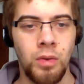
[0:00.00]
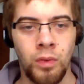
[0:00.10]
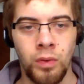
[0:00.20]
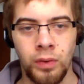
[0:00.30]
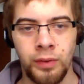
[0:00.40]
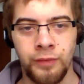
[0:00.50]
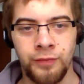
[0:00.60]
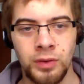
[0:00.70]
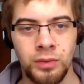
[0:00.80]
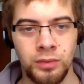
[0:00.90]
or if
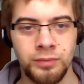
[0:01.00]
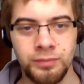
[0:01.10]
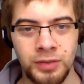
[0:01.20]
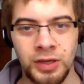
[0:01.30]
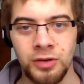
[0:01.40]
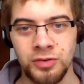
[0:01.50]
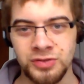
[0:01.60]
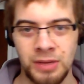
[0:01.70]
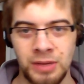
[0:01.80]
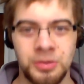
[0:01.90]
you get a
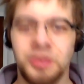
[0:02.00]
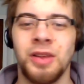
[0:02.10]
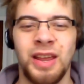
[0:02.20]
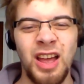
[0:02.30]
girl's number, you're like,